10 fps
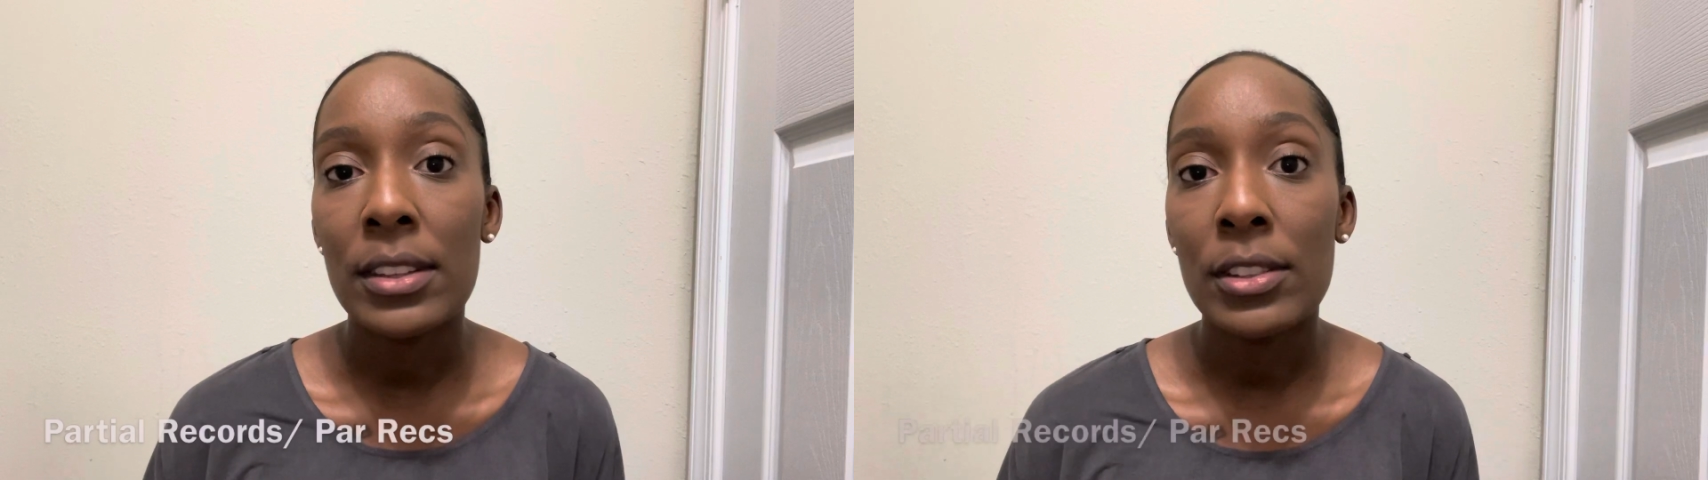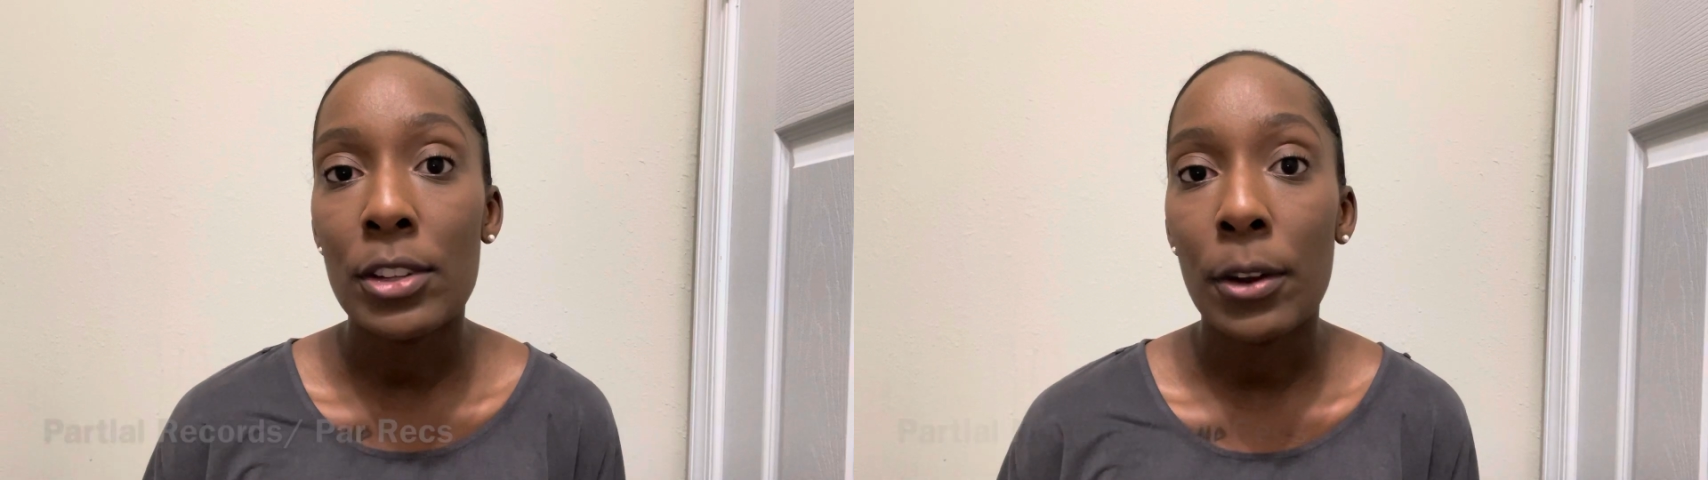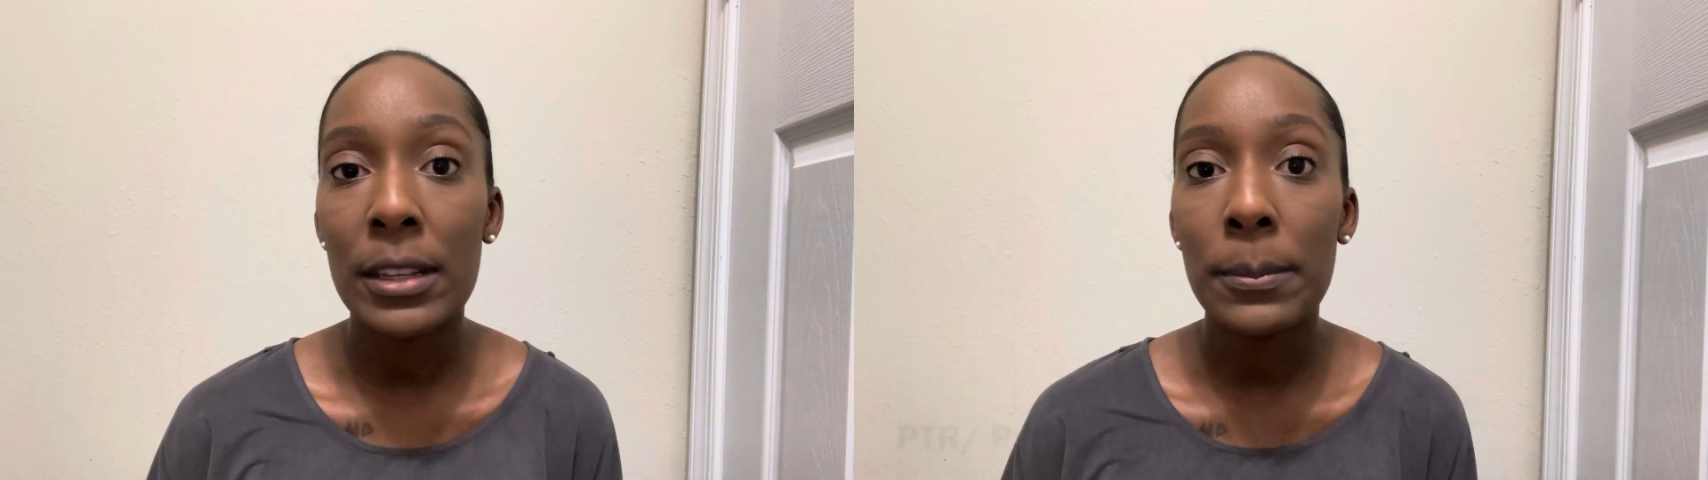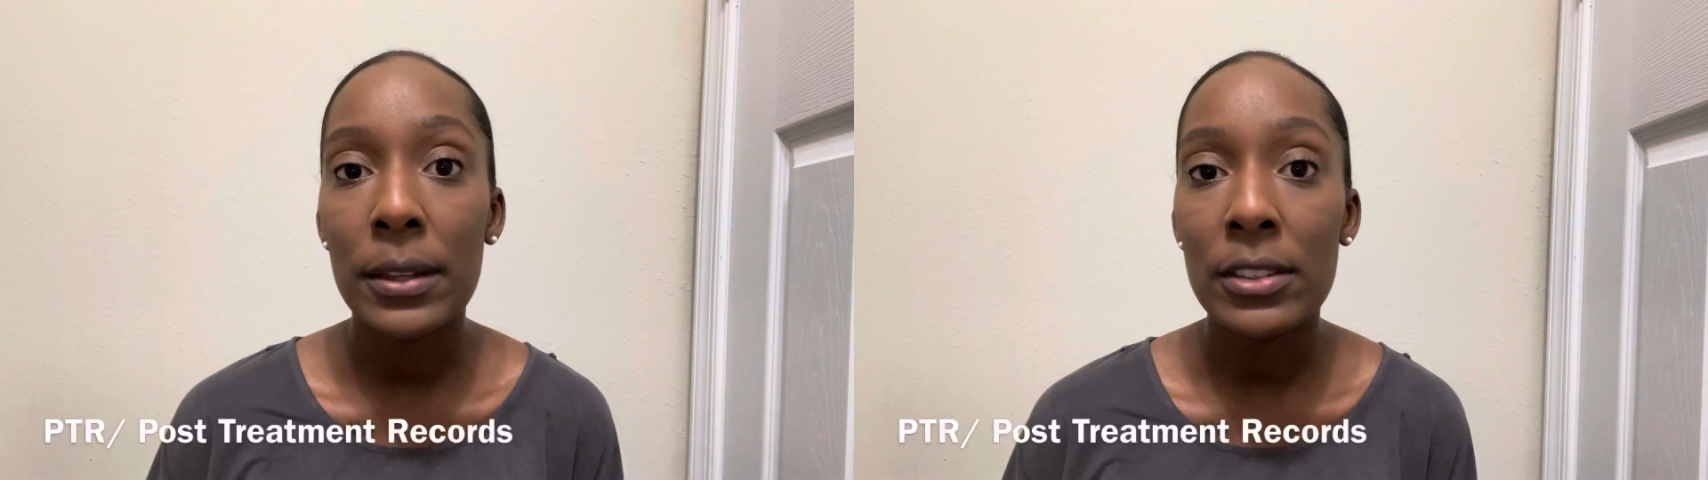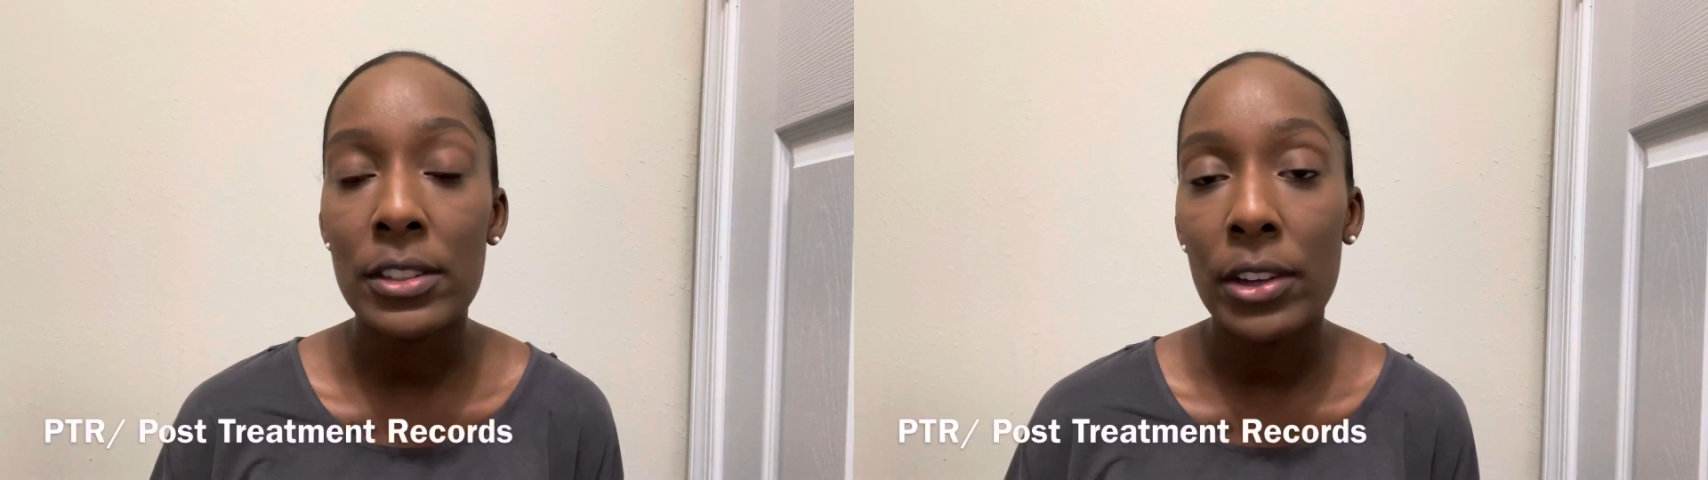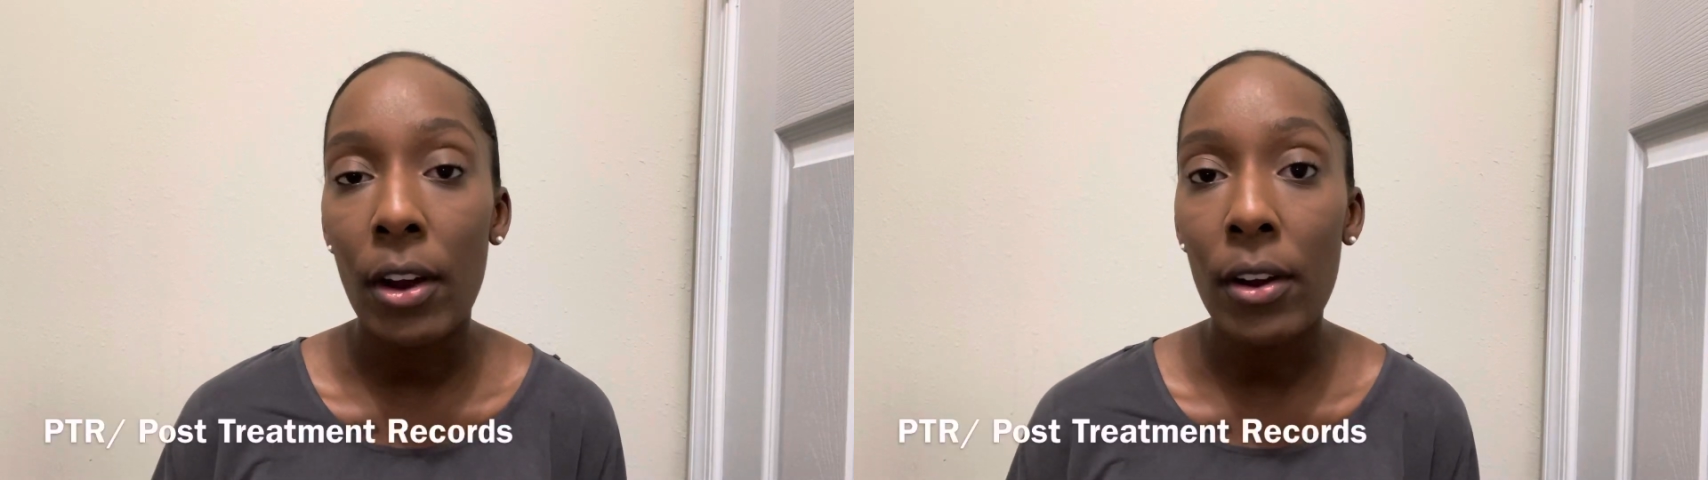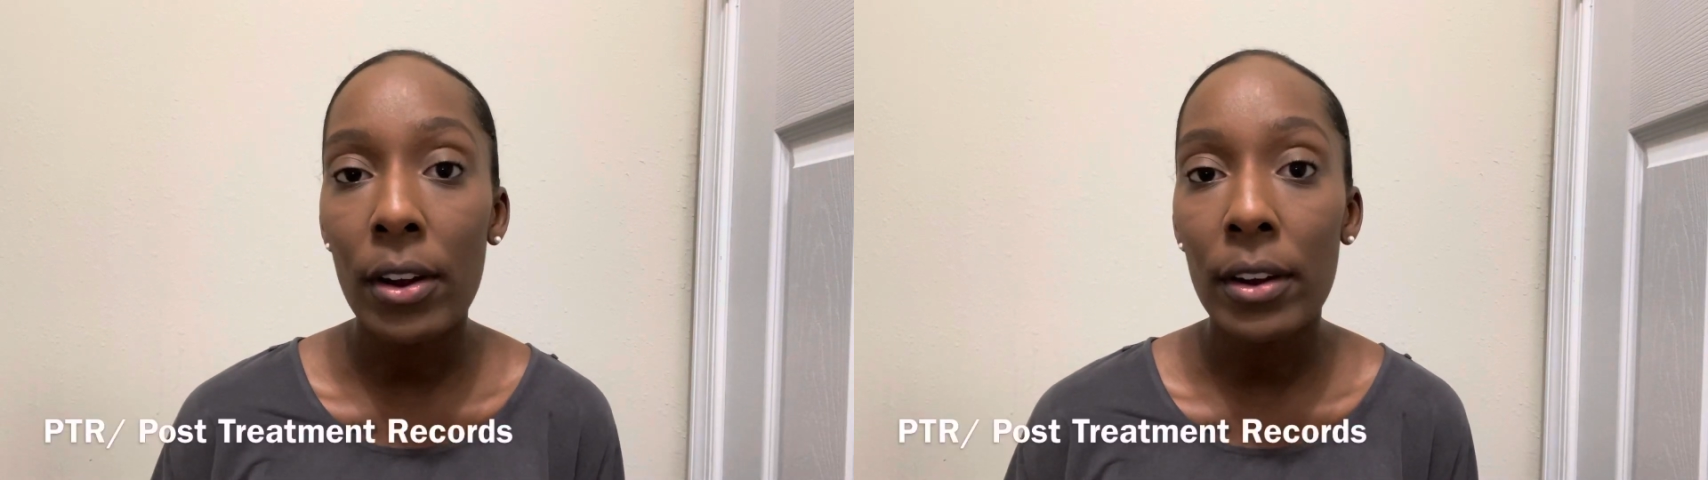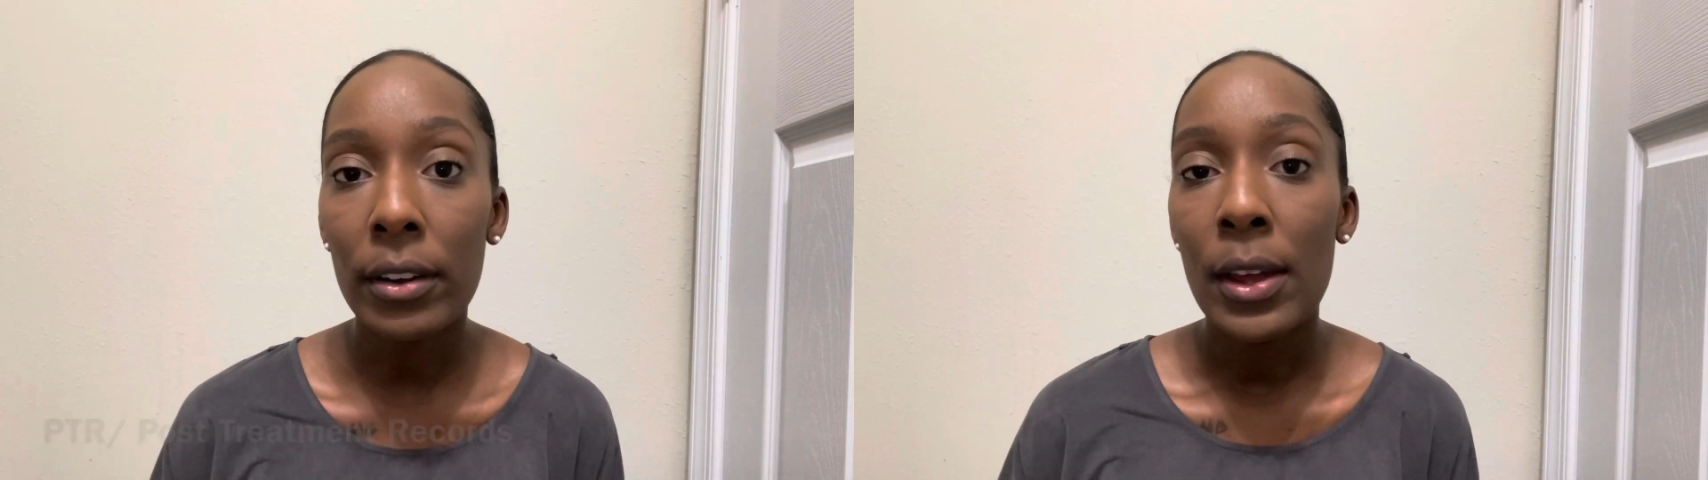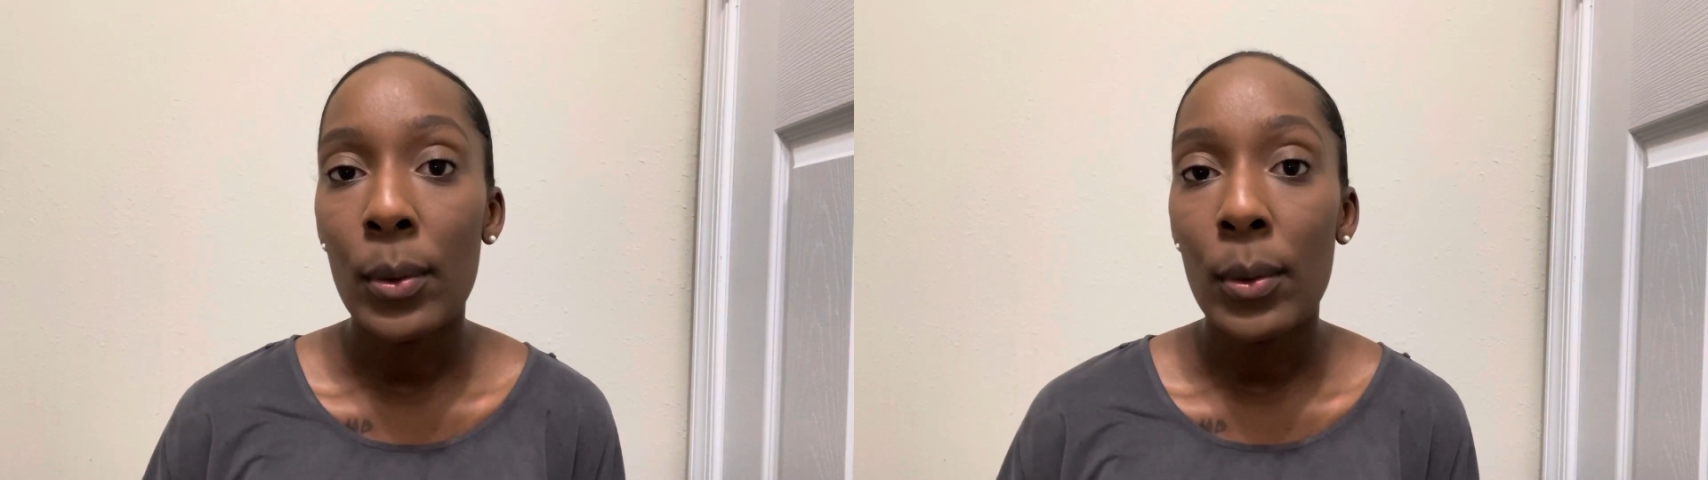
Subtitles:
term PTR,